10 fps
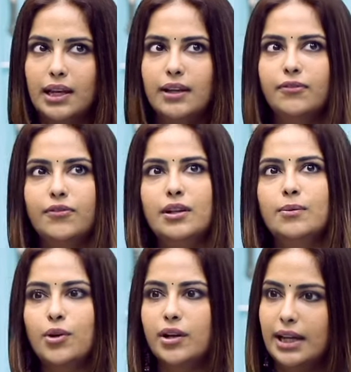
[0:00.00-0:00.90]
any
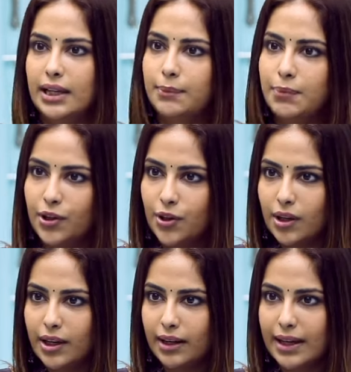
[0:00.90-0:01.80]
film or any
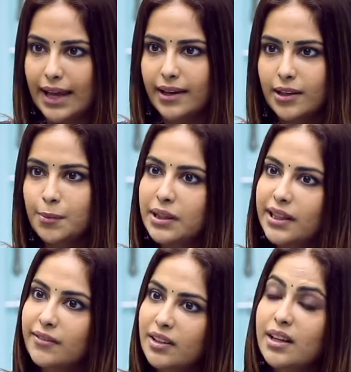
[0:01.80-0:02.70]
particular character
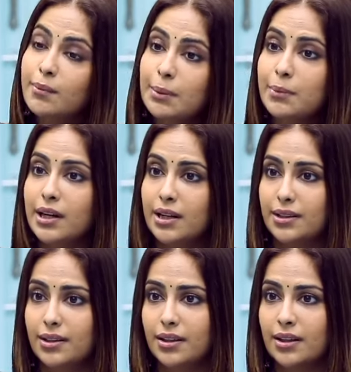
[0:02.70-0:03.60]
but they will remember
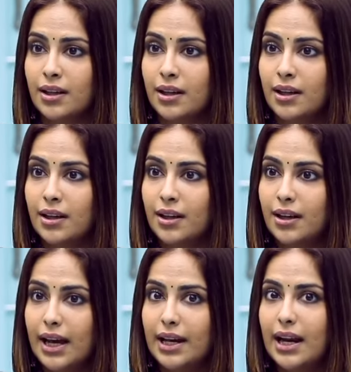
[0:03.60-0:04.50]
anandi yeah
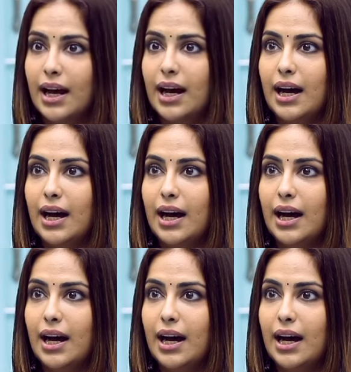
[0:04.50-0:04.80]
and